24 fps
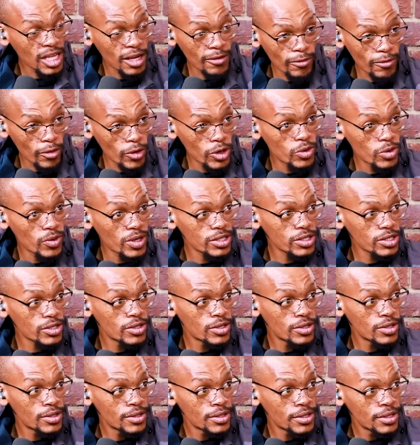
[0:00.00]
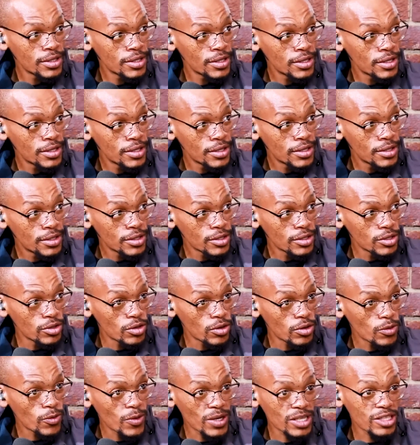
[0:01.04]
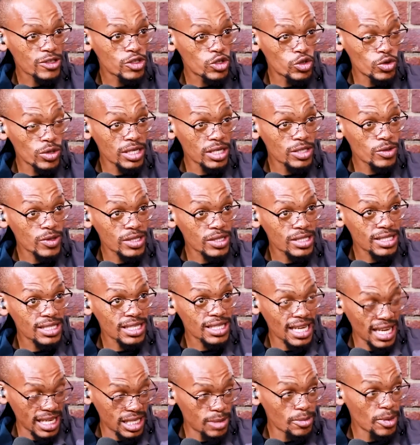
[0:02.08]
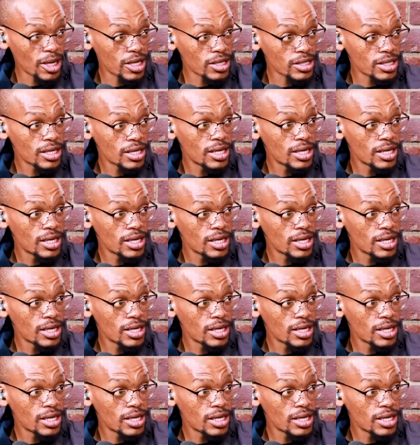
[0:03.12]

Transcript: Floyd was. You know, whilst Julius was expelled